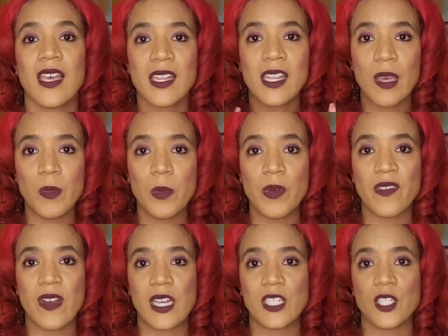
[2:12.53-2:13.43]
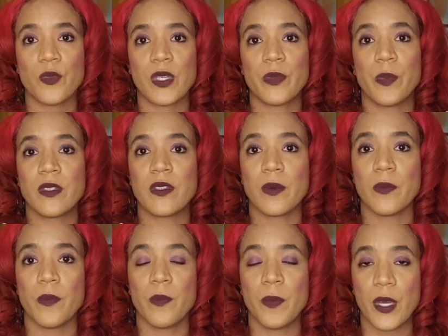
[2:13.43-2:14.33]
Let me provide you with
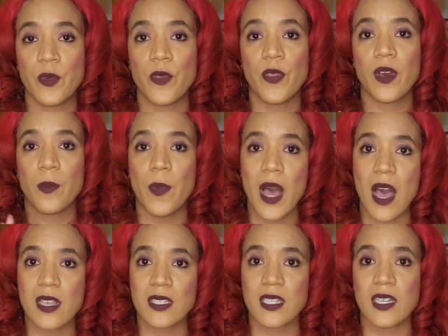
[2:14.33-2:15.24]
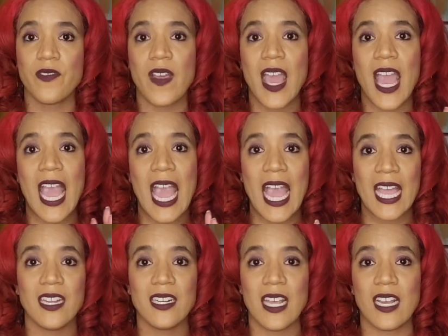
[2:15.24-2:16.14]
both a positive
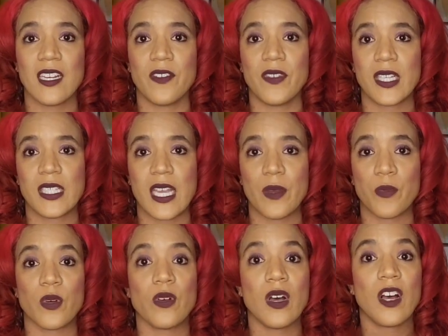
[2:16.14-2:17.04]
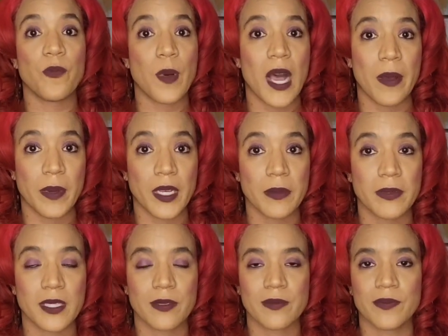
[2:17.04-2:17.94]
and a negative example of
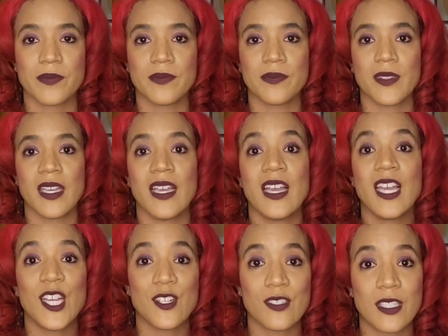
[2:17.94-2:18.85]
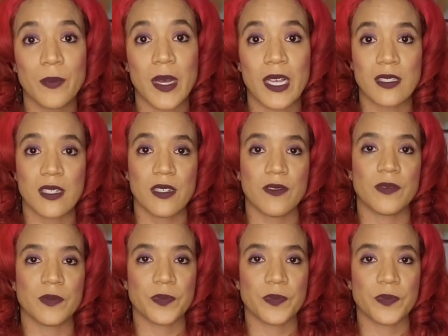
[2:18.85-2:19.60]
pop-ups. Here's the positive.